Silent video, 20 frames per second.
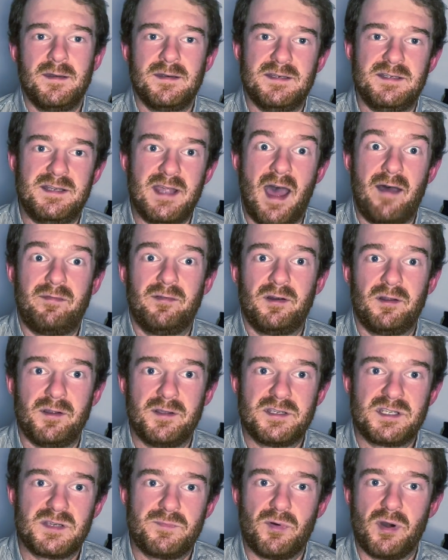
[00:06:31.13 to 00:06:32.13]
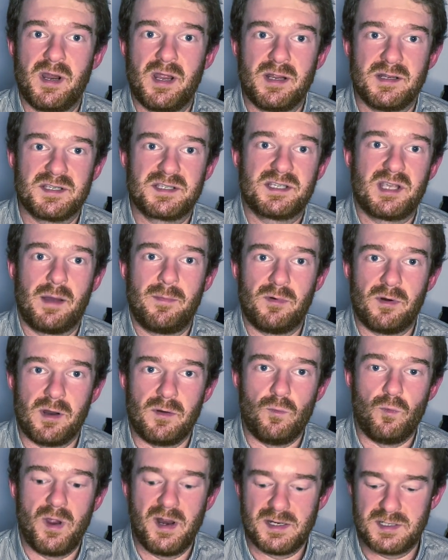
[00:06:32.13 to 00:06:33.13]
Definitely spring, summer,
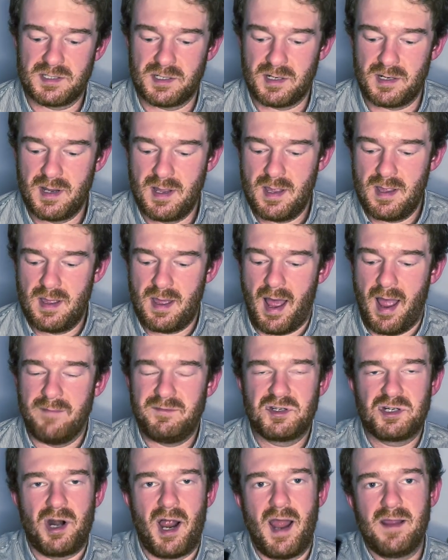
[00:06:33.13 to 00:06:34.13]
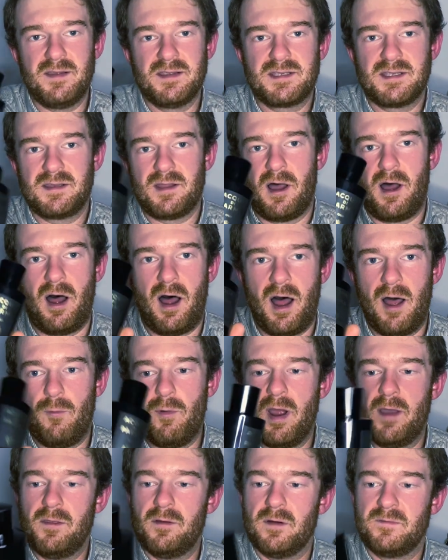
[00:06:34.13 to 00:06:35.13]
and winter. I've tried this in the hot
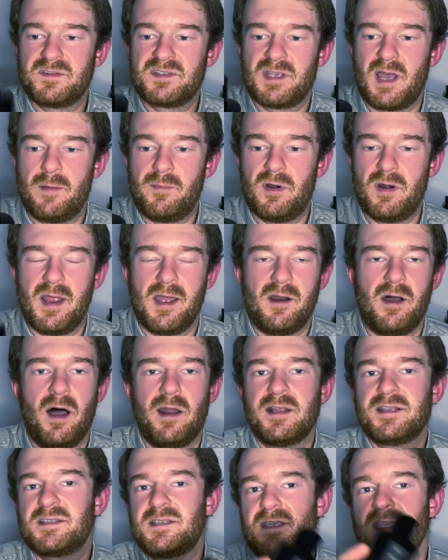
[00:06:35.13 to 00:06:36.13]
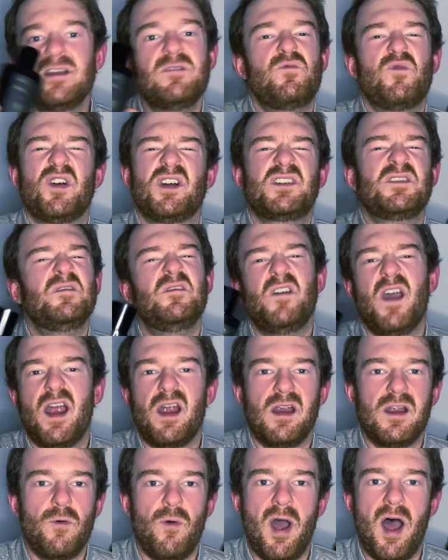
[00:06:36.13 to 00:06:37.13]
weather of summer, and honestly, it works
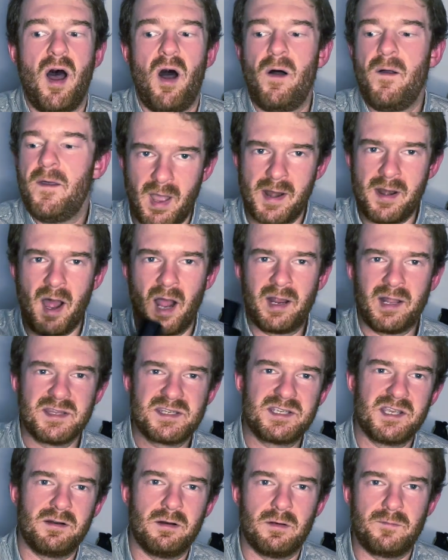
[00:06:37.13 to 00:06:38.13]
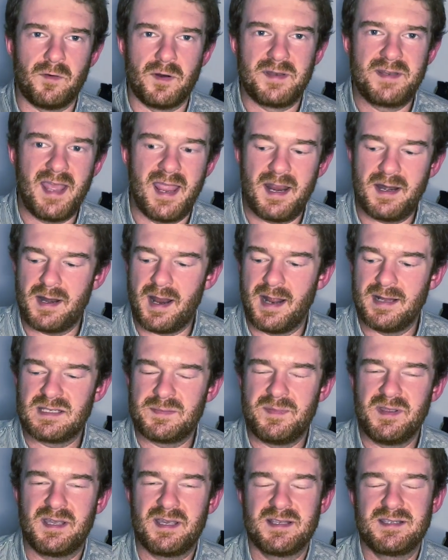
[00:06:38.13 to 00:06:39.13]
very well. Might not consider it for date nights
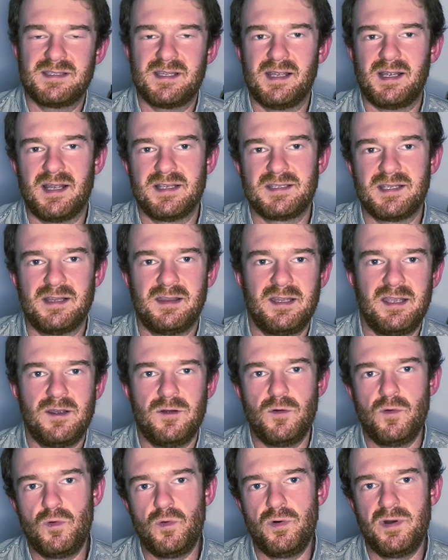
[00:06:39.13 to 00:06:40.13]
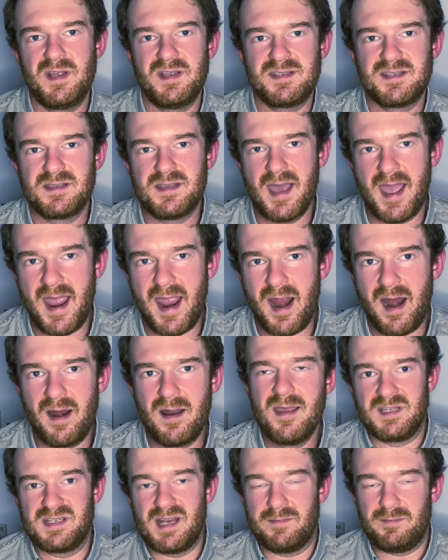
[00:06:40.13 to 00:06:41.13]
because, like I said, the oud is there.
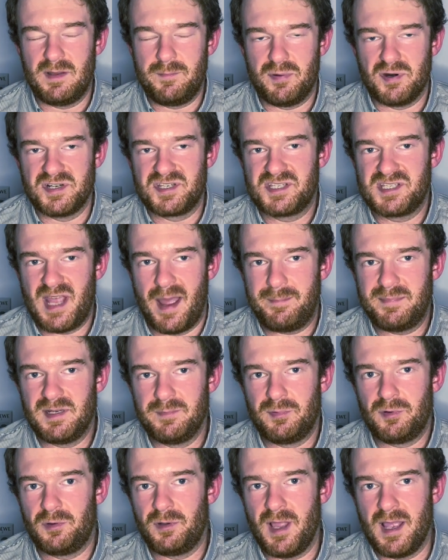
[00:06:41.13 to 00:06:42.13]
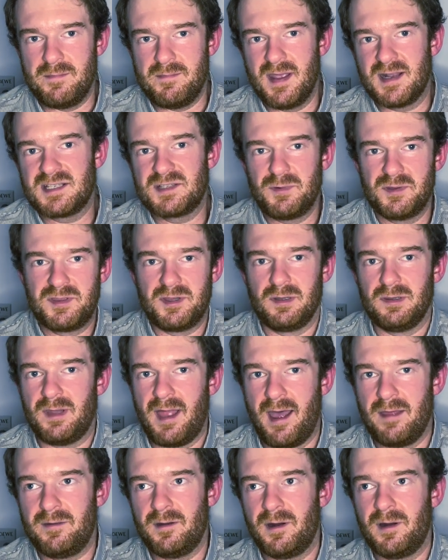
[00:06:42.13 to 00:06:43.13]
It's definitely perceptible, and mixed with the
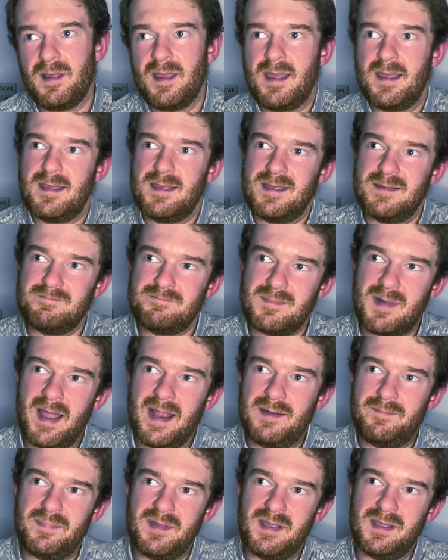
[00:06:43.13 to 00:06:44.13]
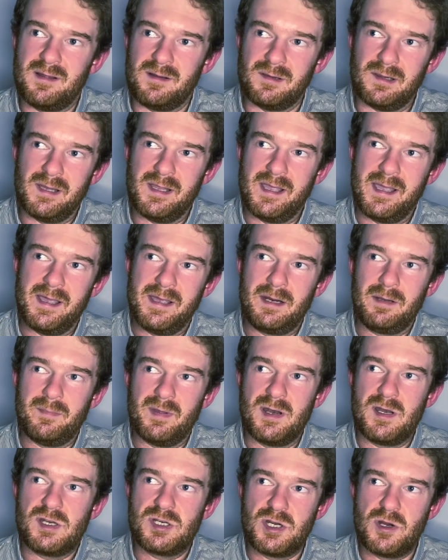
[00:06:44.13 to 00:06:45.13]
leather, might be a little
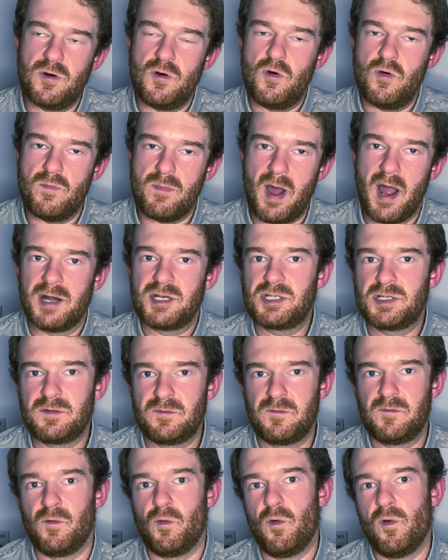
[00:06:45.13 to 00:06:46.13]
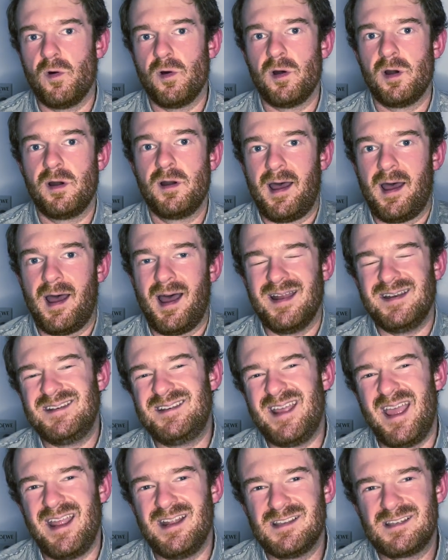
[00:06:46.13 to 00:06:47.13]
bit too much for a
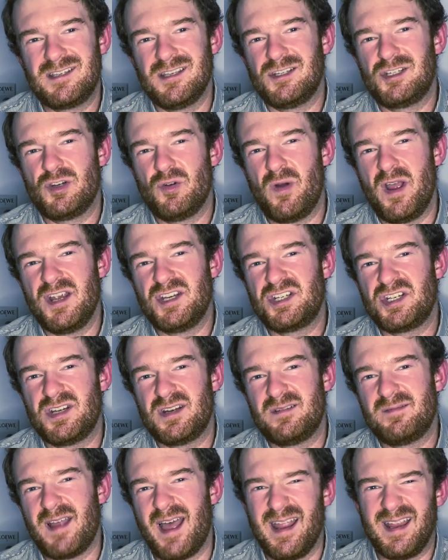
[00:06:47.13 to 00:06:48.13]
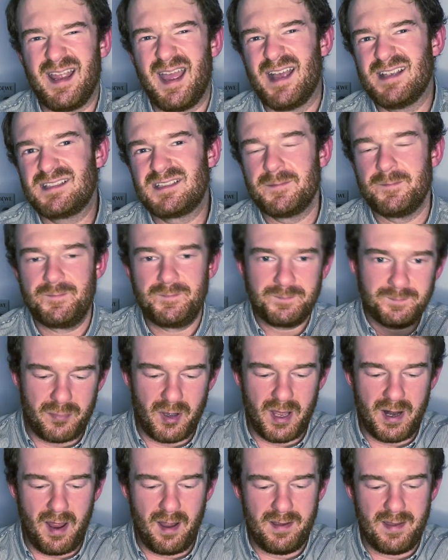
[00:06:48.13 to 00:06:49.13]
date situation, I guess.
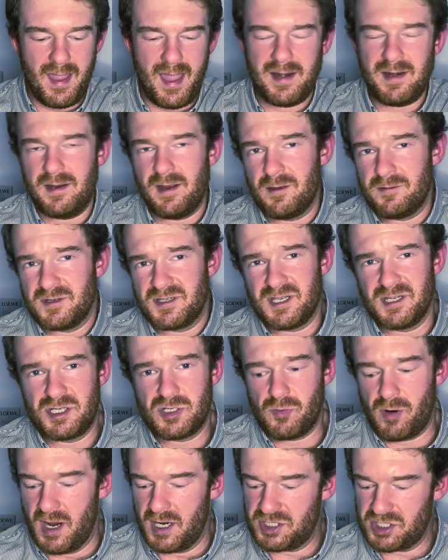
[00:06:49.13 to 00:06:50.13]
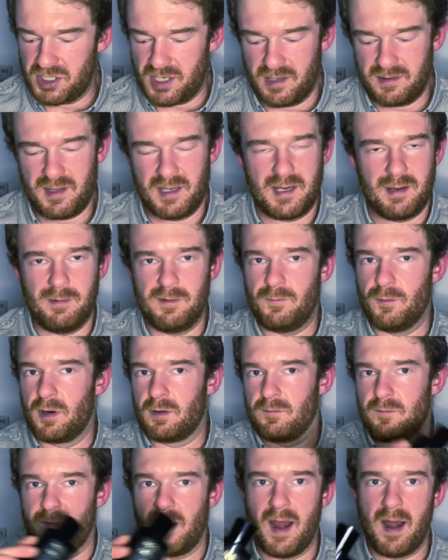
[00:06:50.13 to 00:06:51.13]
But any other situation, I think it would
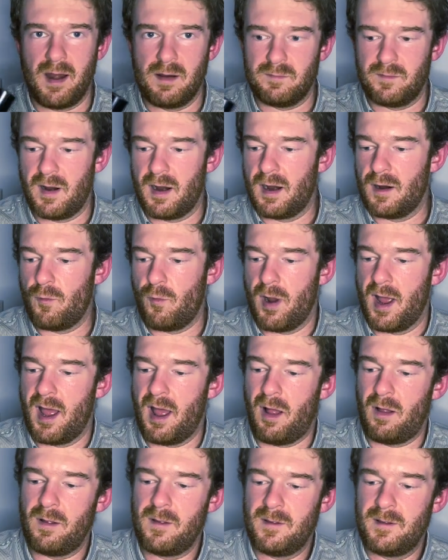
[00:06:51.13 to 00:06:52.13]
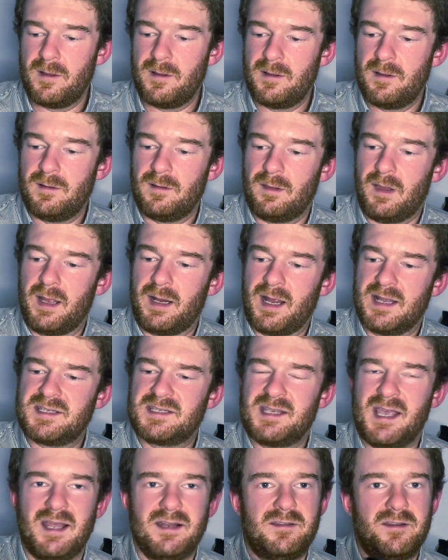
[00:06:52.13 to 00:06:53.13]
work very, very well. Like I
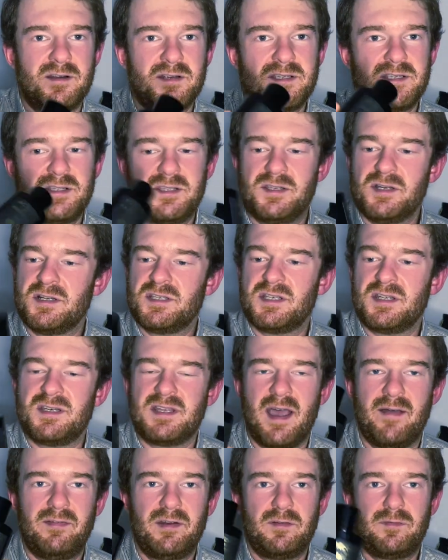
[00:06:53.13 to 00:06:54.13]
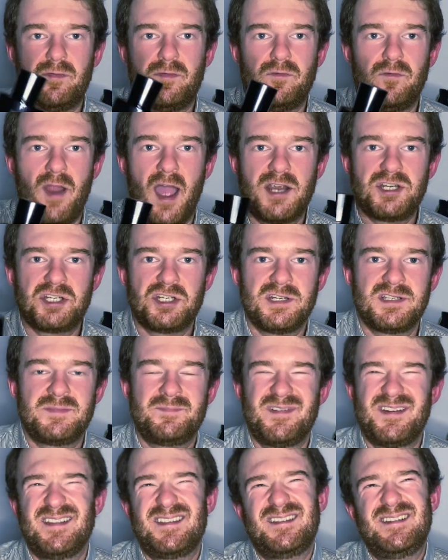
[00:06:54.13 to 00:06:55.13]
said, there's a definite freshness,
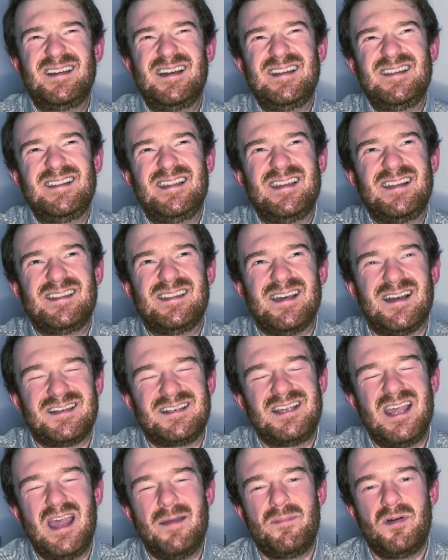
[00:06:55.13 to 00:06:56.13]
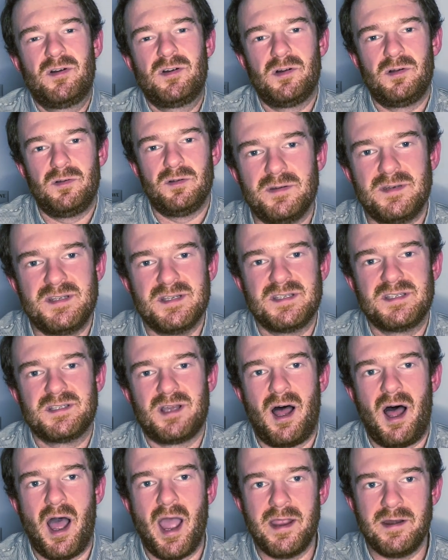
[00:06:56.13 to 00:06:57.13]
but it's not like a typical
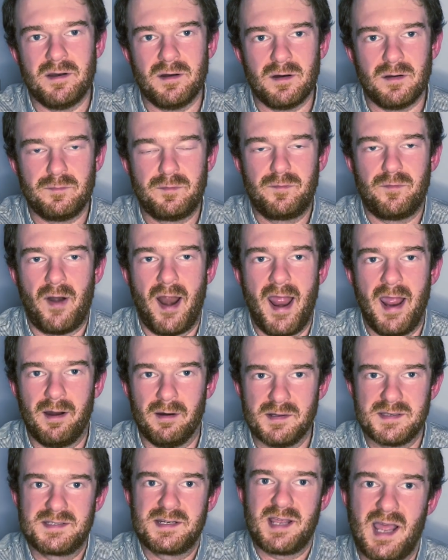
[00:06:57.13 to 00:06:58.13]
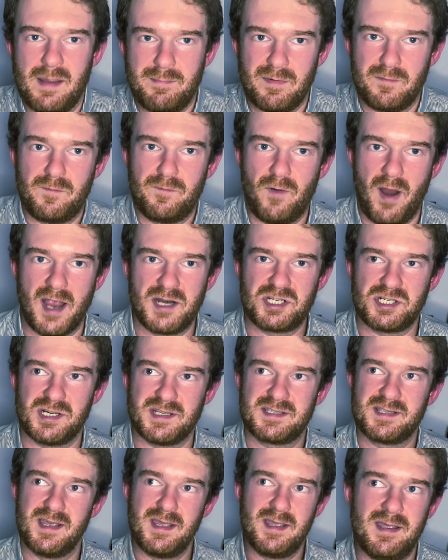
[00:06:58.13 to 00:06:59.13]
designer fragrance type of
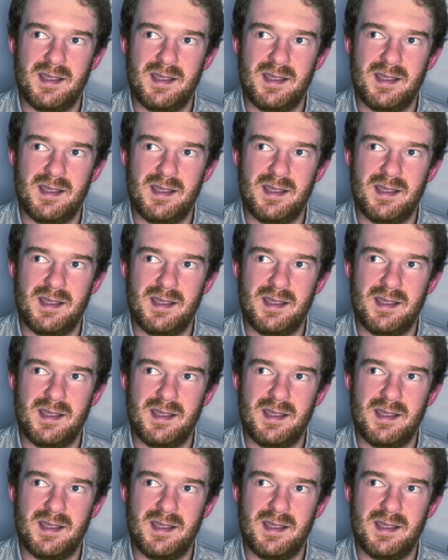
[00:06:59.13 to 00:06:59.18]
freshness.